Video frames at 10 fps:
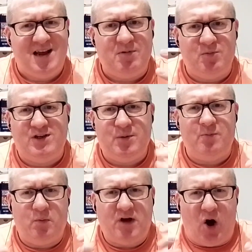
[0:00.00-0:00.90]
Zeppelin would say,
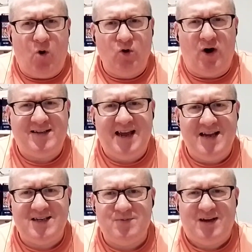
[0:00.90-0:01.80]
we've got a whole lot of
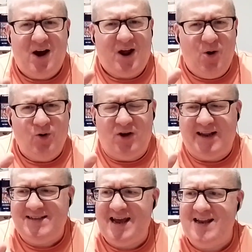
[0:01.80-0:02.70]
tens. We've got a whole lot
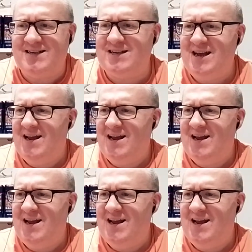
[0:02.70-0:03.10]
of tens.